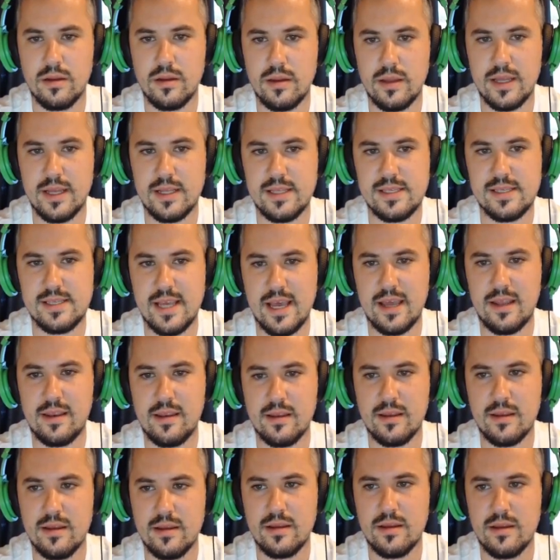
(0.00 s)
It said,
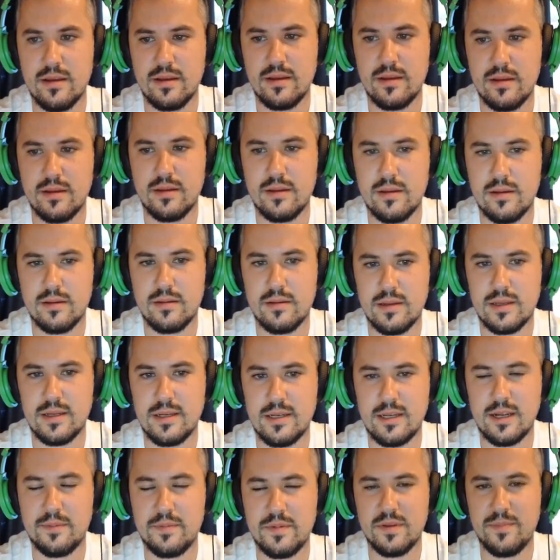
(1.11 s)

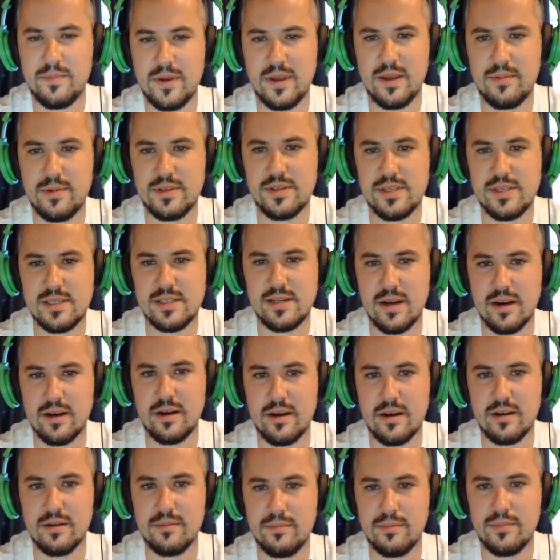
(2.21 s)
adopt a baby to start
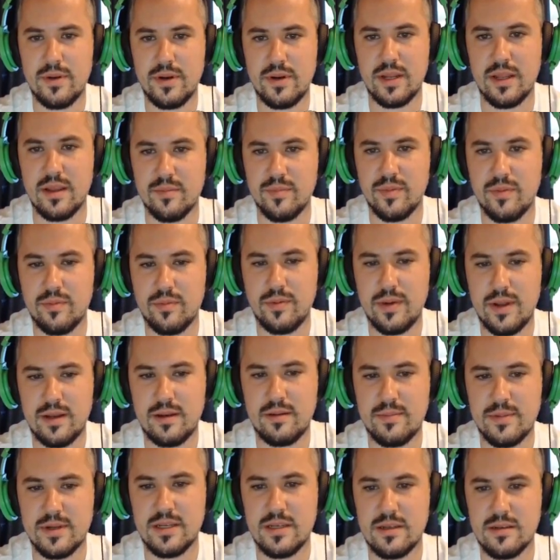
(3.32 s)
earning money. But when
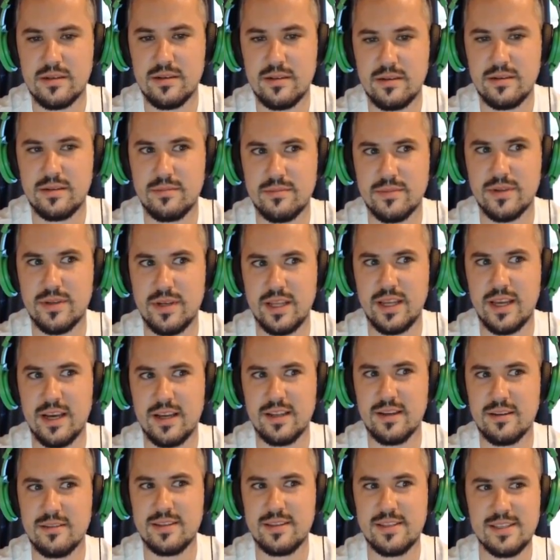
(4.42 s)
am I earning money? I
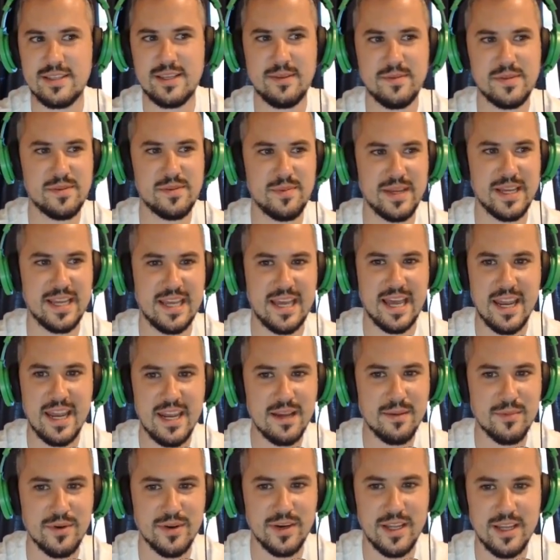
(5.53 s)
don't seem to be getting
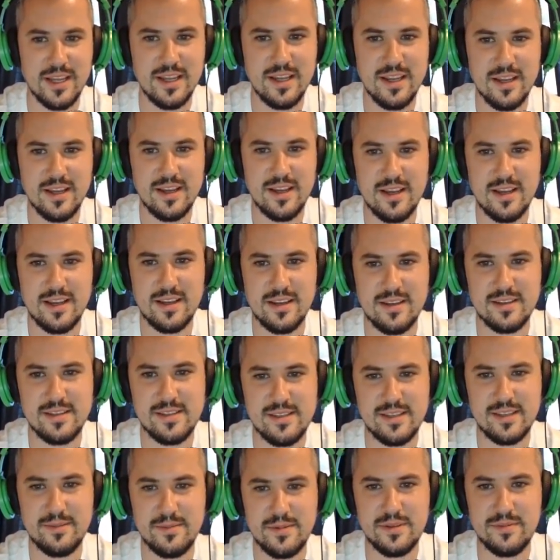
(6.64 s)
money. I
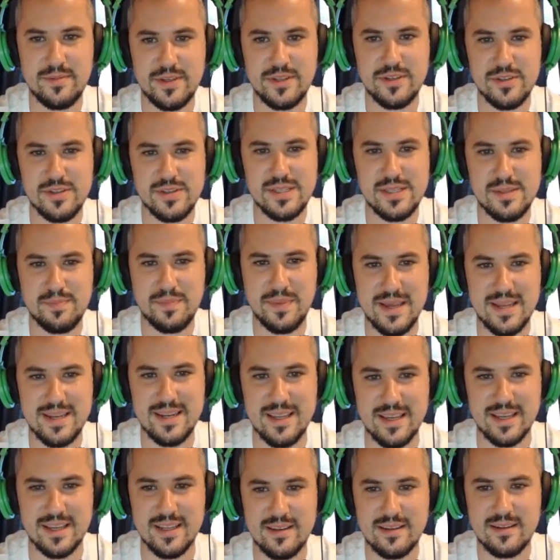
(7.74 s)
seem to be just
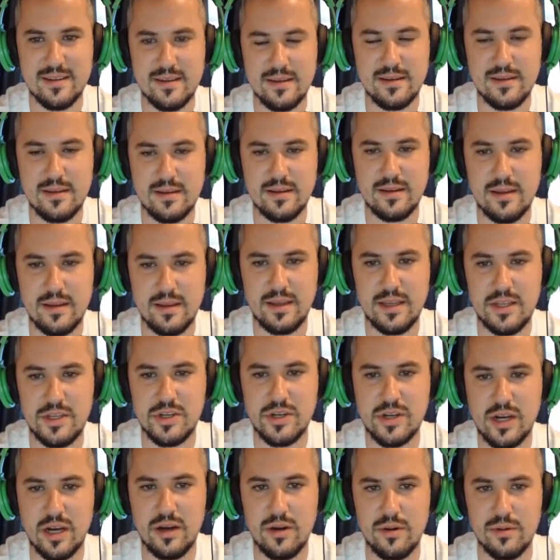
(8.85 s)
spending it. Eat your
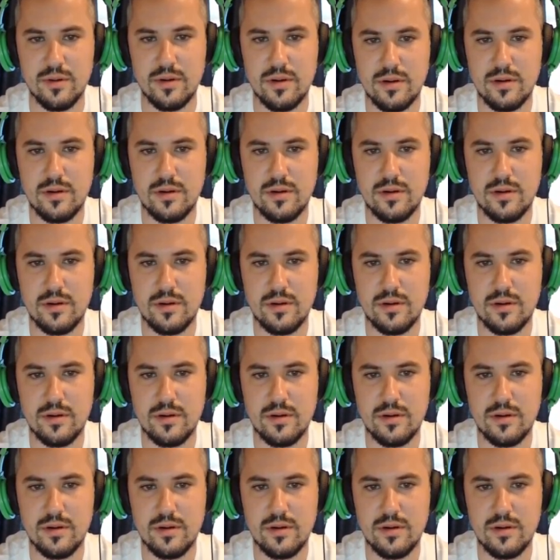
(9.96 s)
cone.